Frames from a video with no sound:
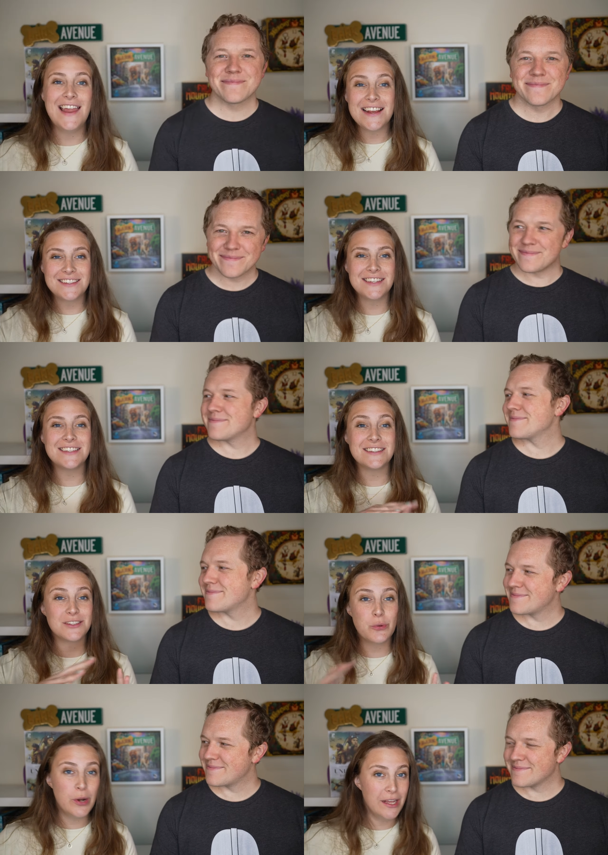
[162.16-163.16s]
Speaker 1: Next is the
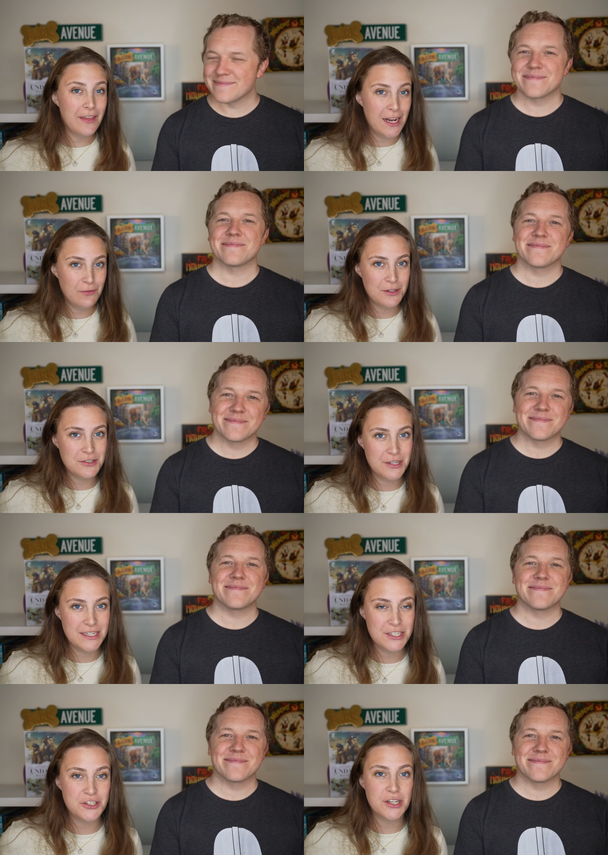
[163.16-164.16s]
20th anniversary
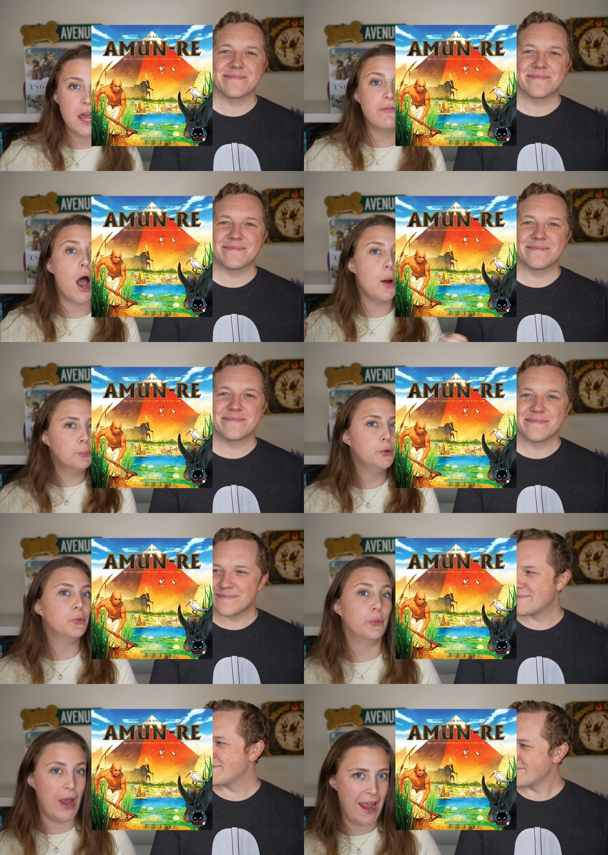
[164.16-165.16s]
edition of
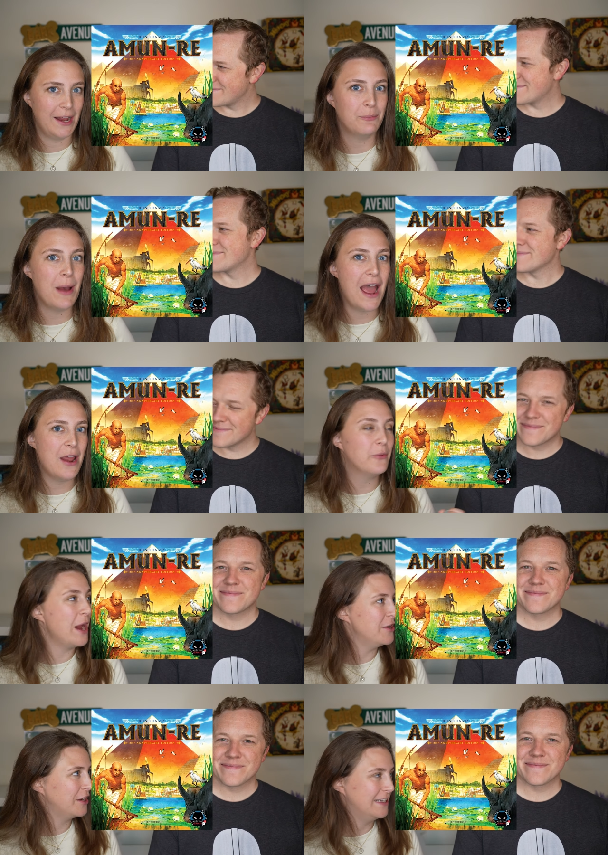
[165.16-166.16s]
Amun Re by
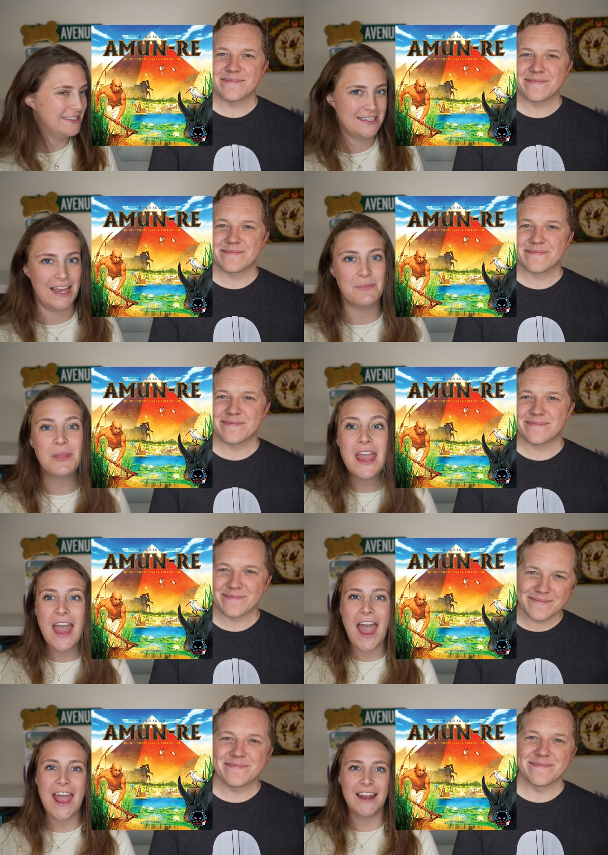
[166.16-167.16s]
Reiner Knizia.
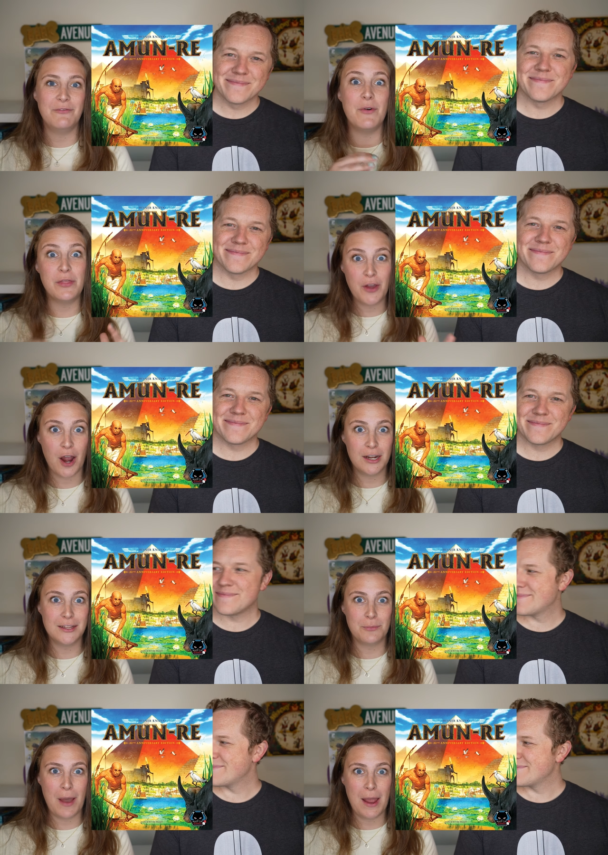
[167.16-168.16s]
And but the art
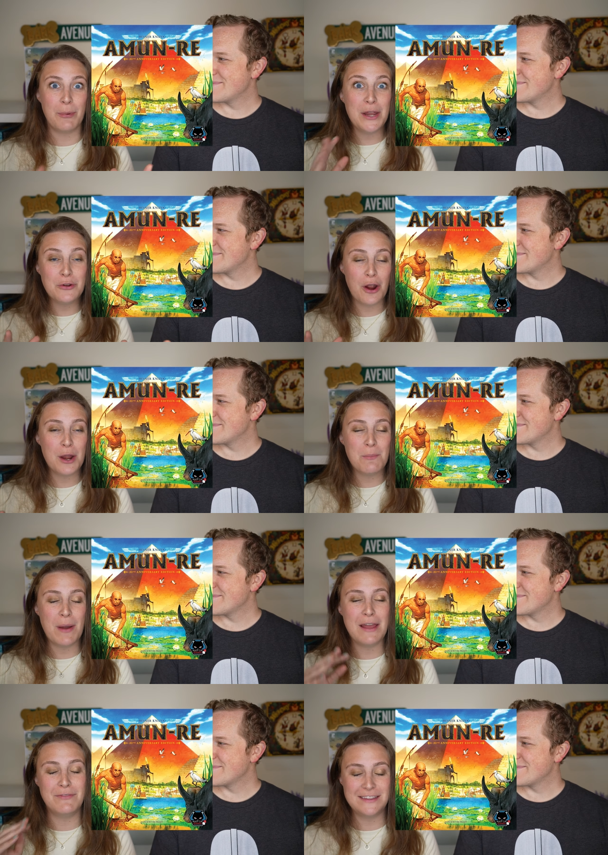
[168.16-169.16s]
is by brand new art
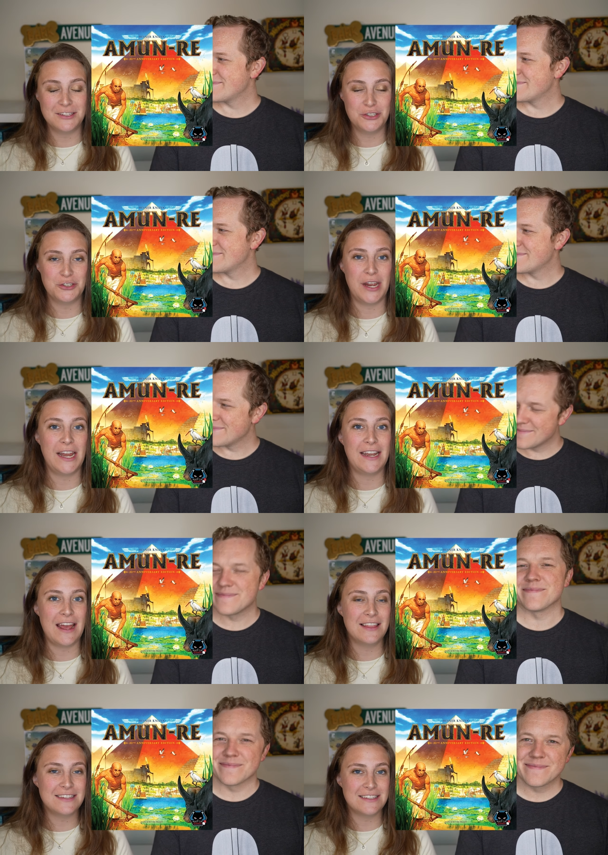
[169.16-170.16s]
by Vincent Dutrait.
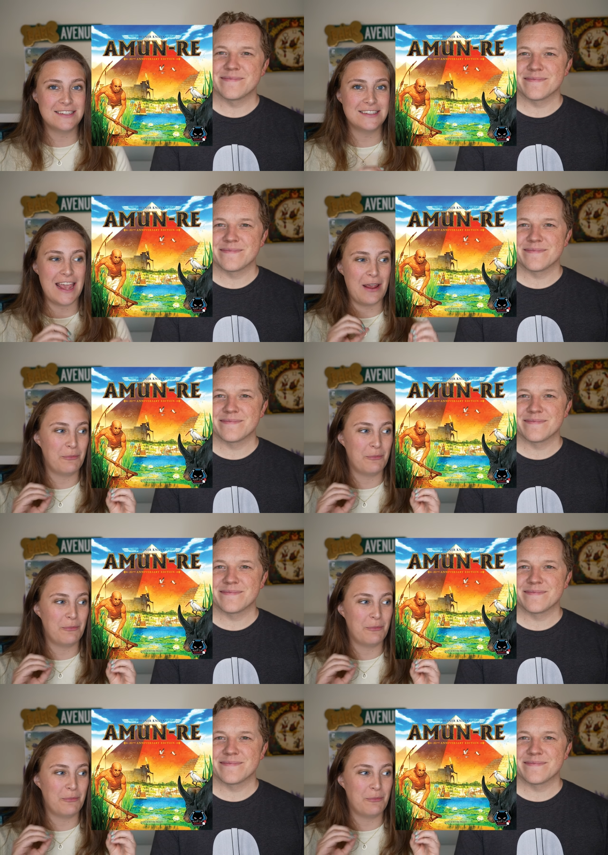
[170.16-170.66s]
Now this is a,